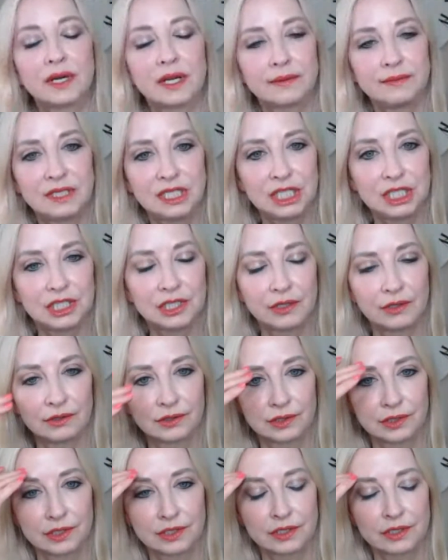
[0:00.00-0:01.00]
I'm teaching
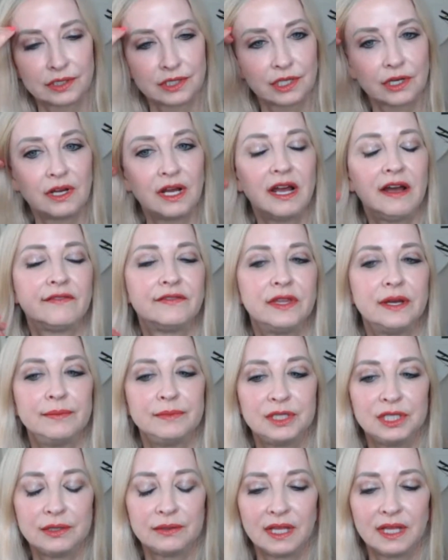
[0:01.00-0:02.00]
older adults, I'll have them
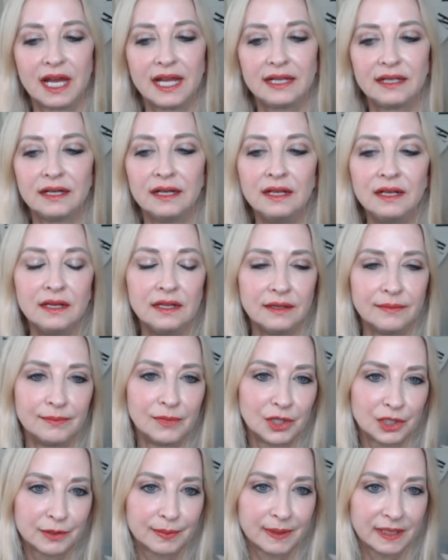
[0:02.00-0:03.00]
do like
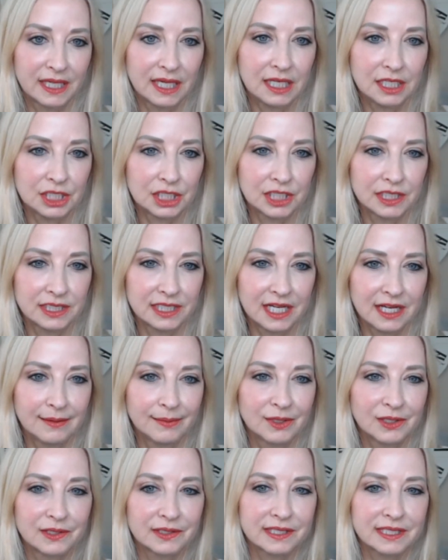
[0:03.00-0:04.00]
multiplication
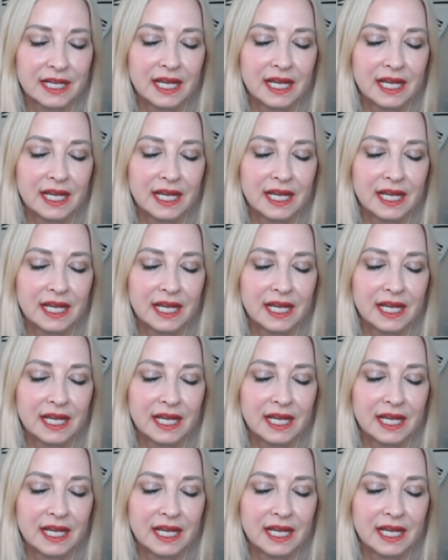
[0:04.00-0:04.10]
tables.